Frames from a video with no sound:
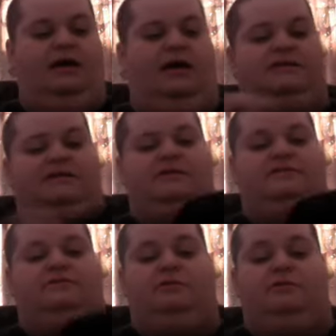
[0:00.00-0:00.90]
I did
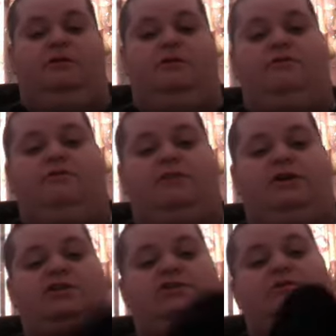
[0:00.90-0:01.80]
look through my
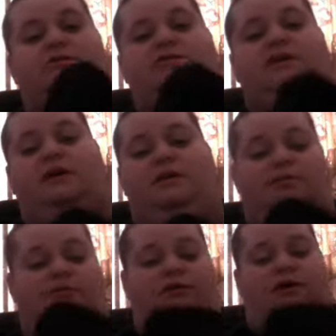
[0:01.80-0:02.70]
shirts and I
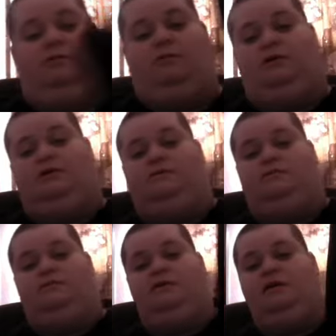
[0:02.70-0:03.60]
pulled out one
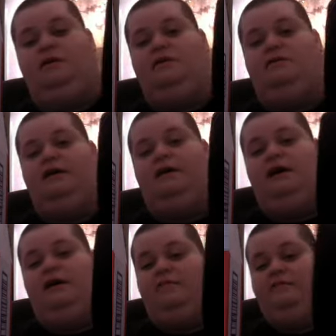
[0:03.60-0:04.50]
that I
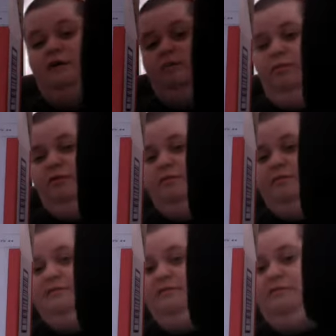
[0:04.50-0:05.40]
have not worn
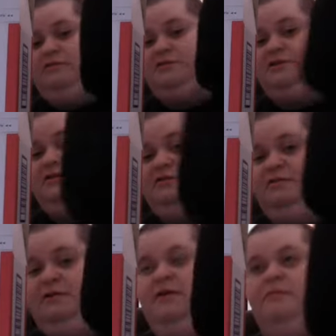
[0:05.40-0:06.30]
before, so
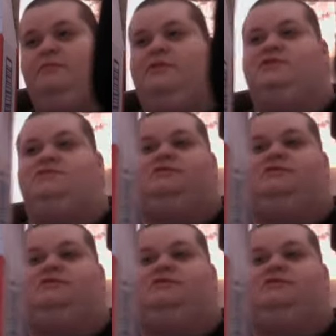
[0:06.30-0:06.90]
mystery